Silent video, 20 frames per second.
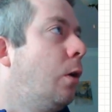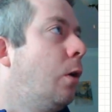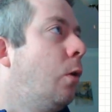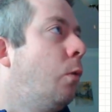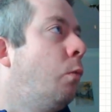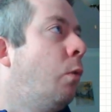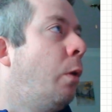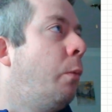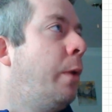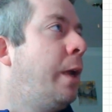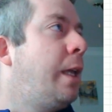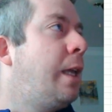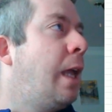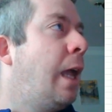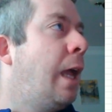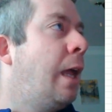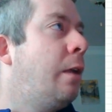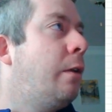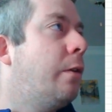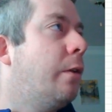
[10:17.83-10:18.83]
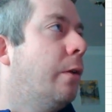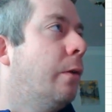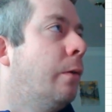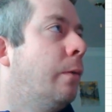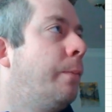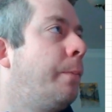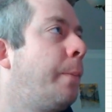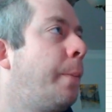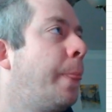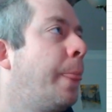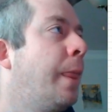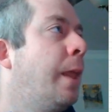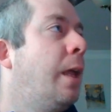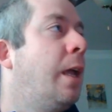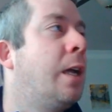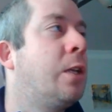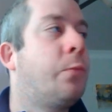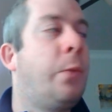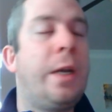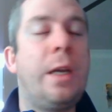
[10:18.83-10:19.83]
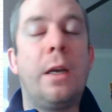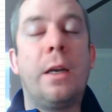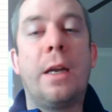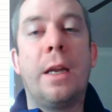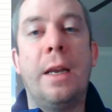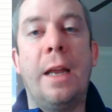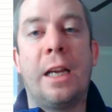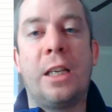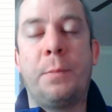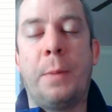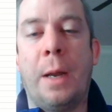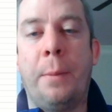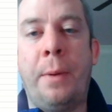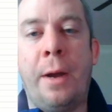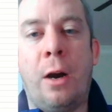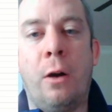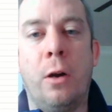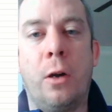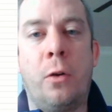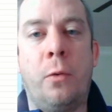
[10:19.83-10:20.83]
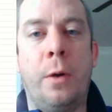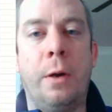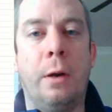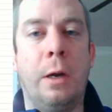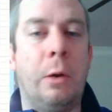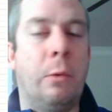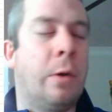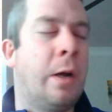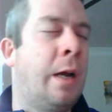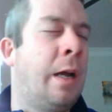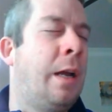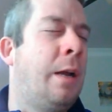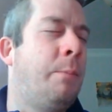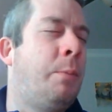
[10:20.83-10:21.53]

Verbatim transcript: What we can do is we could connect by Power Query, right?